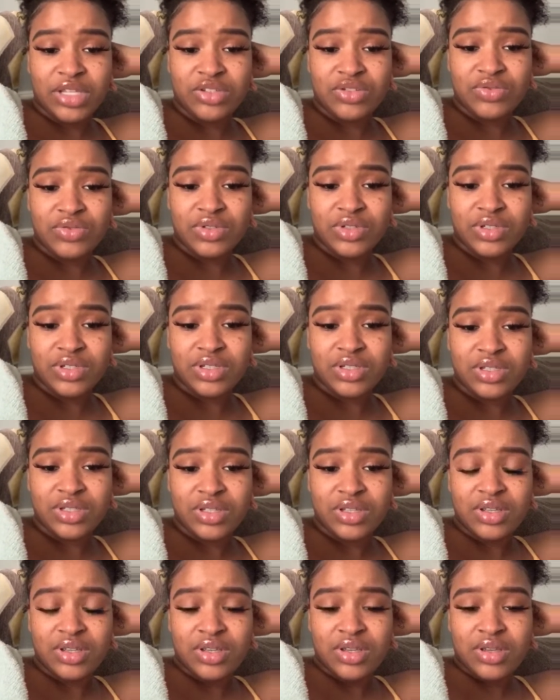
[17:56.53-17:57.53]
Julius.
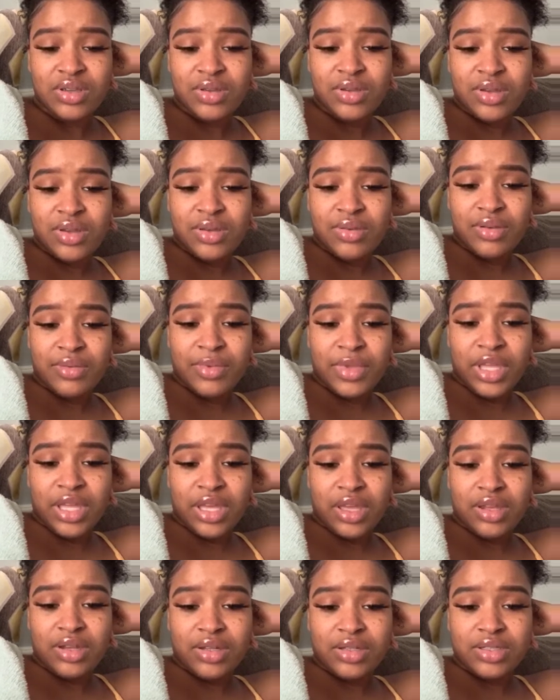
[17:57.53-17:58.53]

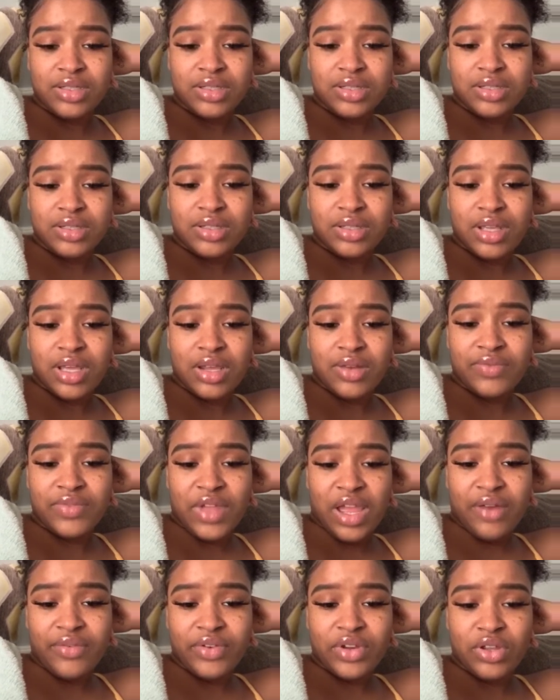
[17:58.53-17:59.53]
Head of the
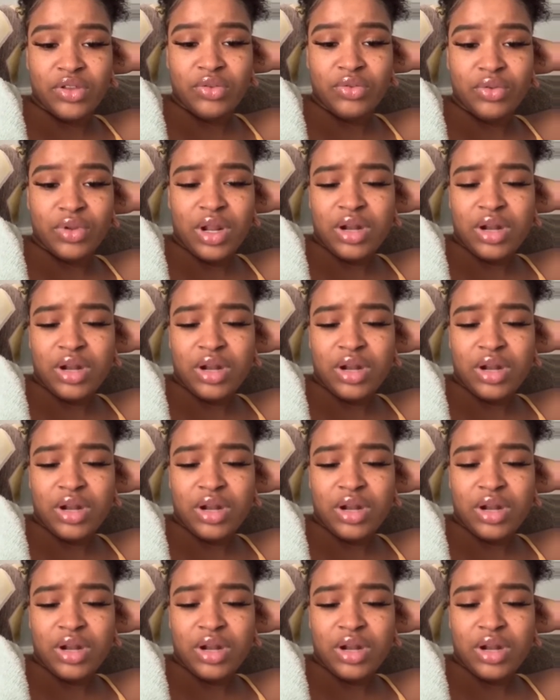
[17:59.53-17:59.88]
African Union.